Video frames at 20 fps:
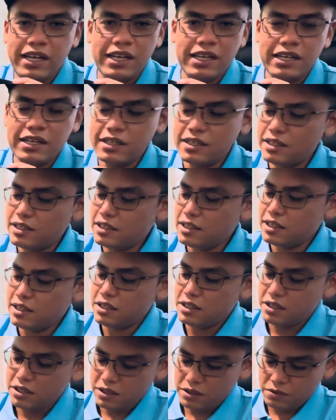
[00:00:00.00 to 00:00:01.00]
here,
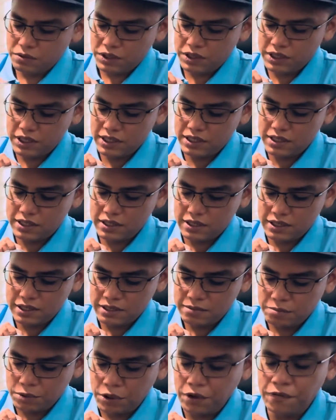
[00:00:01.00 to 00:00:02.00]
which is
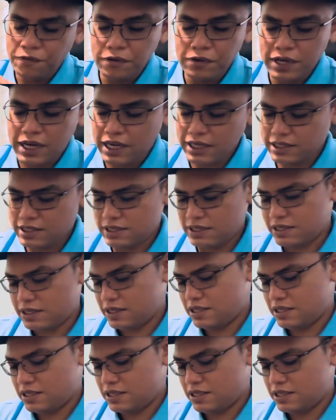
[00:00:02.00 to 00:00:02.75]
beautiful, guys.